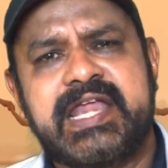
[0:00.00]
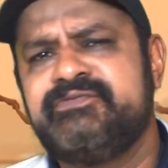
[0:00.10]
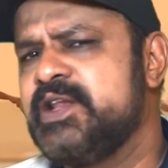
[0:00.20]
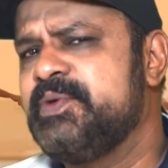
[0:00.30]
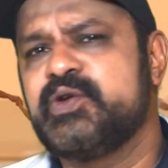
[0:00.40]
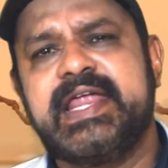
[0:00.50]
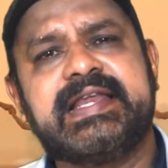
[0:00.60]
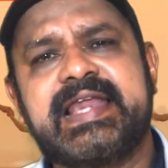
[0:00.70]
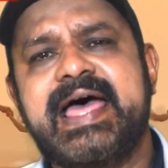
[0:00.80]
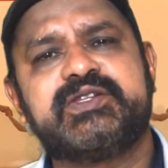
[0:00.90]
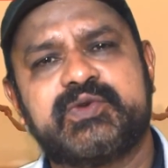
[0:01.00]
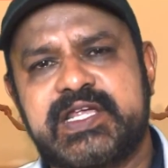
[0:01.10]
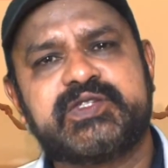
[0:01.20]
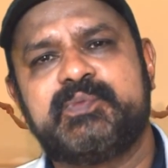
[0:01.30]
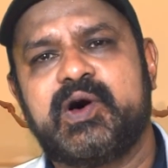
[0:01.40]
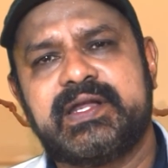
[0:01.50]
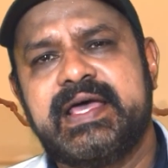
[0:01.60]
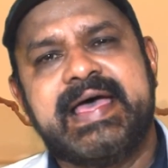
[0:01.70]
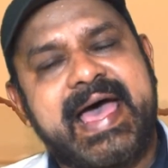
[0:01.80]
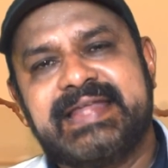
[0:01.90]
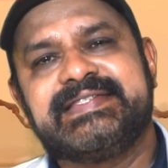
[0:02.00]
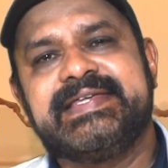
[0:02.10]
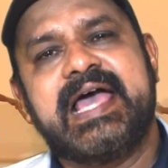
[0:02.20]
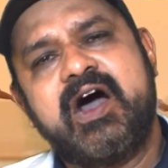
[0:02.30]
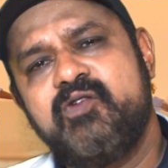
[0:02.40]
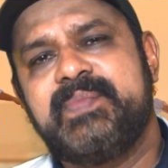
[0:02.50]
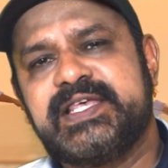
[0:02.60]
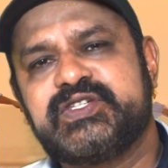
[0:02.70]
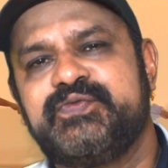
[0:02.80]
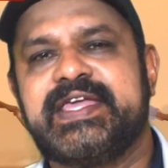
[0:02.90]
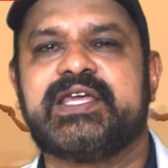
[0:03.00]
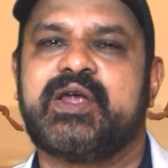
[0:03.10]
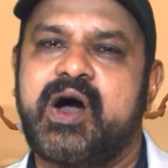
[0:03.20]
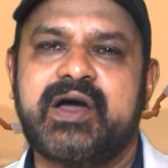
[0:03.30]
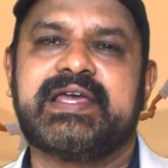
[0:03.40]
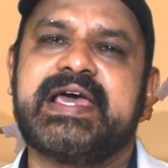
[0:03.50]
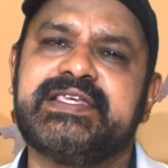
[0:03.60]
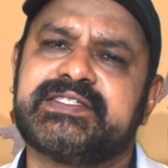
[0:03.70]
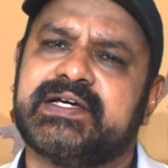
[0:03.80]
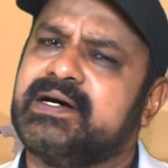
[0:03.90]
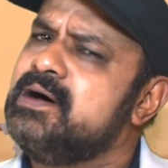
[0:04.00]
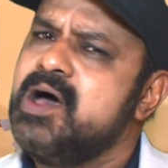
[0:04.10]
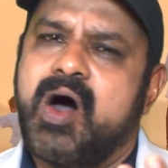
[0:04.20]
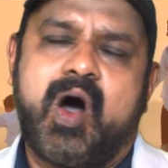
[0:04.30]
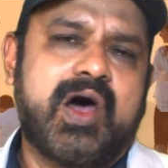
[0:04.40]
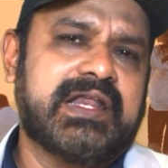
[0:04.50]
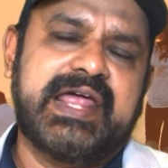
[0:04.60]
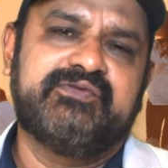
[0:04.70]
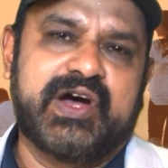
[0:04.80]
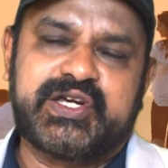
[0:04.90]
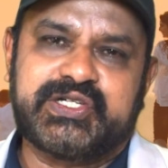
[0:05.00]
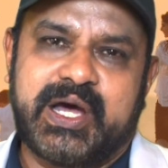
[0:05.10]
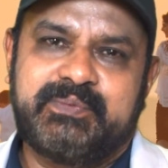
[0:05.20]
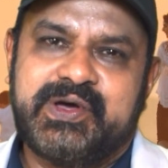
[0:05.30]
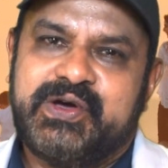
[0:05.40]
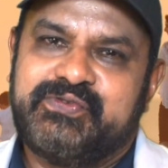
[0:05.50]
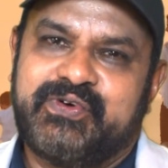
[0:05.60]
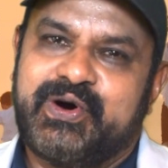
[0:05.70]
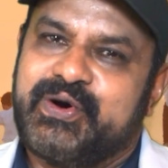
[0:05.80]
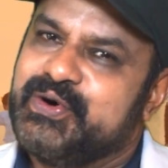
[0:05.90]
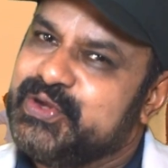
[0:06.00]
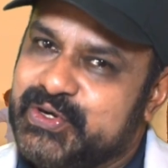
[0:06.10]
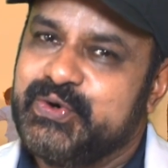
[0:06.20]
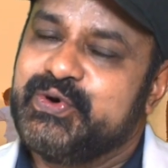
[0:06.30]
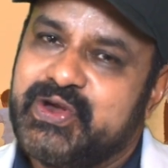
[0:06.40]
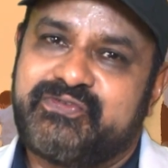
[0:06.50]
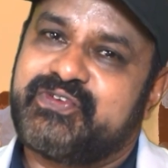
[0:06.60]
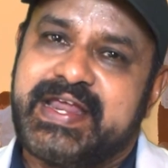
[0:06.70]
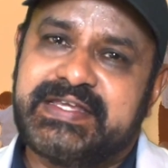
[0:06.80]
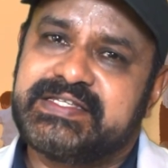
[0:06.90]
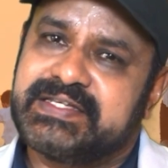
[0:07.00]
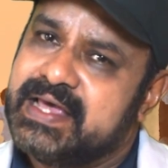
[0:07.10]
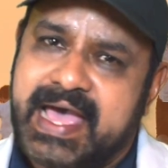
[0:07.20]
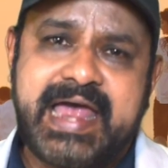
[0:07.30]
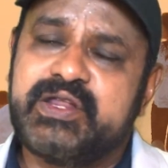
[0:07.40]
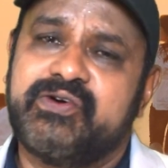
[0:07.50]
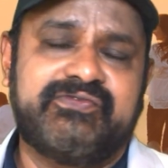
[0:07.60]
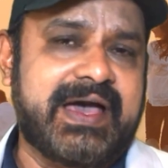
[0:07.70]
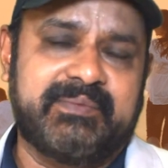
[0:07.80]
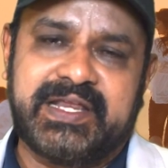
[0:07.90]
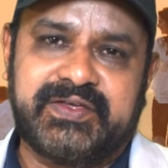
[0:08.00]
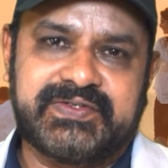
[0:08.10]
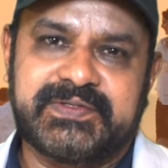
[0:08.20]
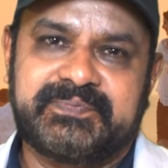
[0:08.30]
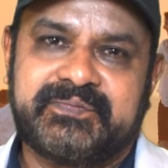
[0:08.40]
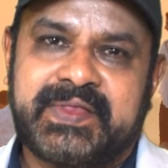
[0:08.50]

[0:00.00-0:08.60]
and we'll be only glad to respond and see how best we can organize an online workshop for you, your friends and your families.